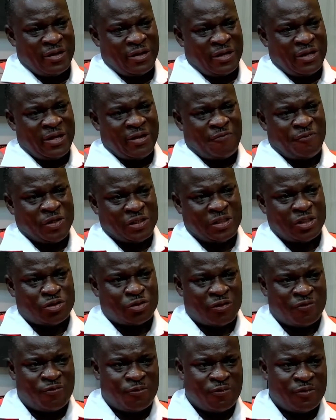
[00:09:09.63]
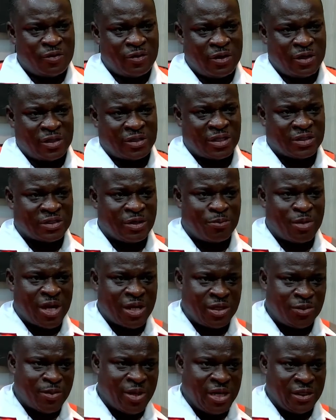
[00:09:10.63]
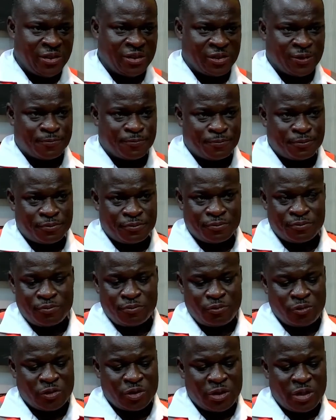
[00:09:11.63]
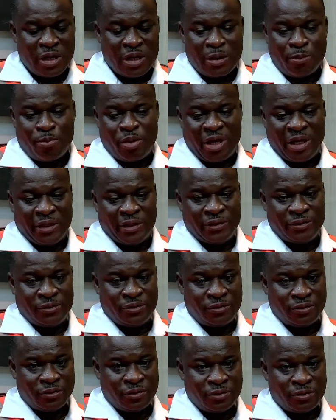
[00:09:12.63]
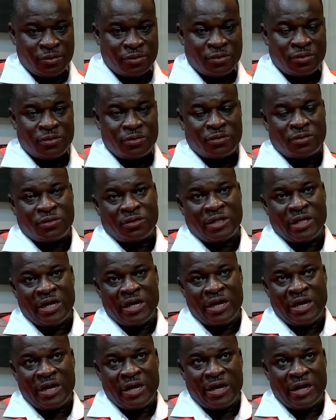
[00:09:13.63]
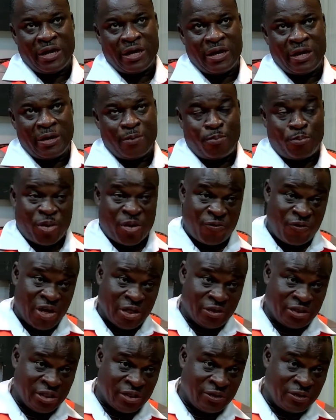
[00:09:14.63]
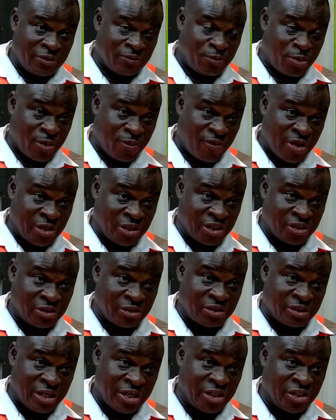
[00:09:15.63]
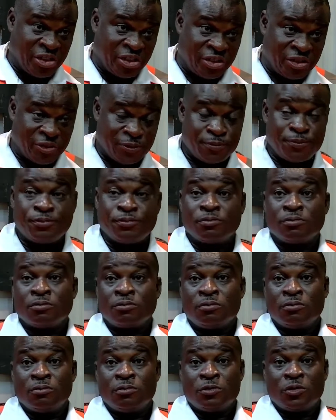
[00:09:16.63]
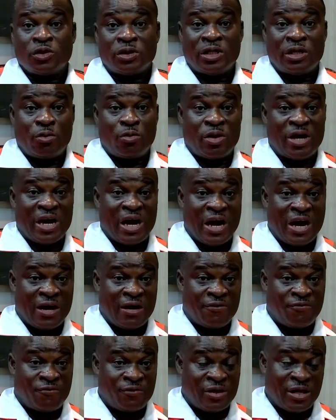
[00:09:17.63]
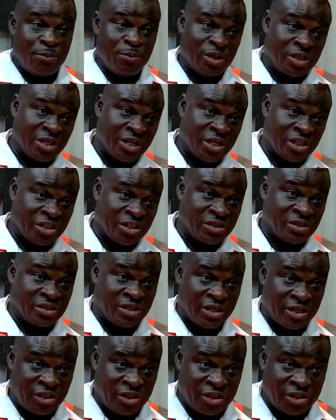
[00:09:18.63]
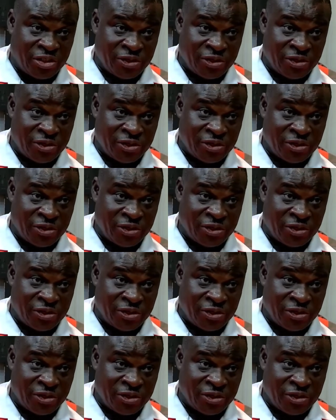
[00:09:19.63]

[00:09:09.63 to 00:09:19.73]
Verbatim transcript: the phases of disaster management being the preventive prevention stage, then we have the mitigation stage,